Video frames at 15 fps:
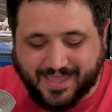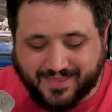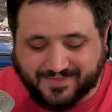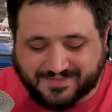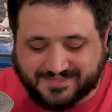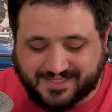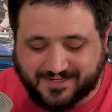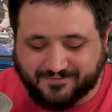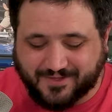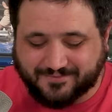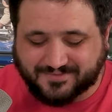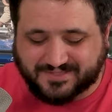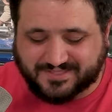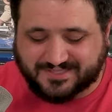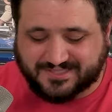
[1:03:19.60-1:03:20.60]
yeah, the scene of
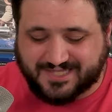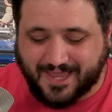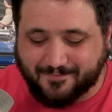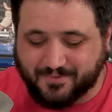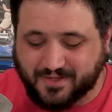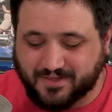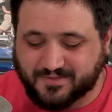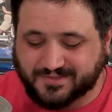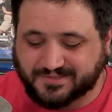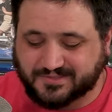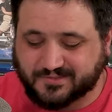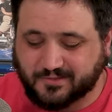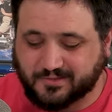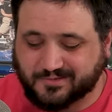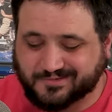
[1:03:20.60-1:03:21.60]
him stepping on the
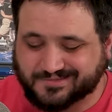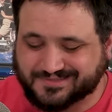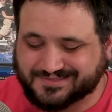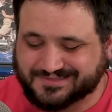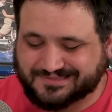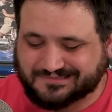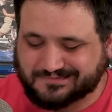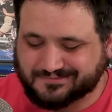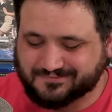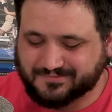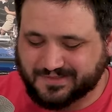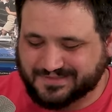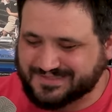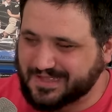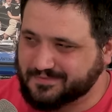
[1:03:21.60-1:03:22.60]
skulls,
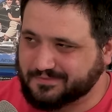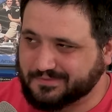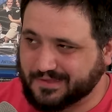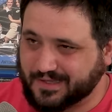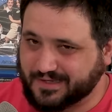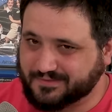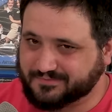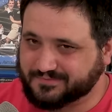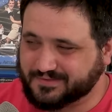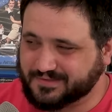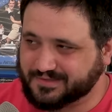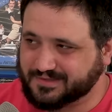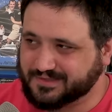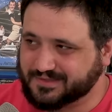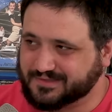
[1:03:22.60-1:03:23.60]
it's not that
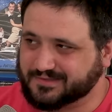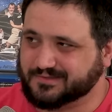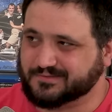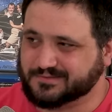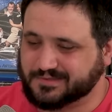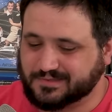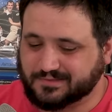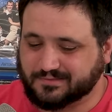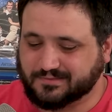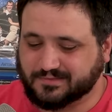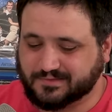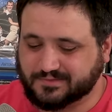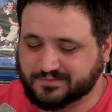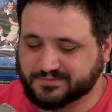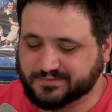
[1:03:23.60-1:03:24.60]
funny, and it goes on a
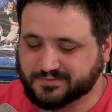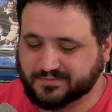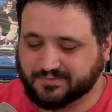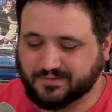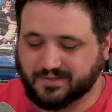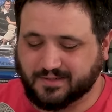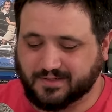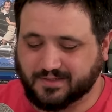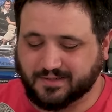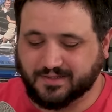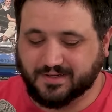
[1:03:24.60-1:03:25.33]
little too long.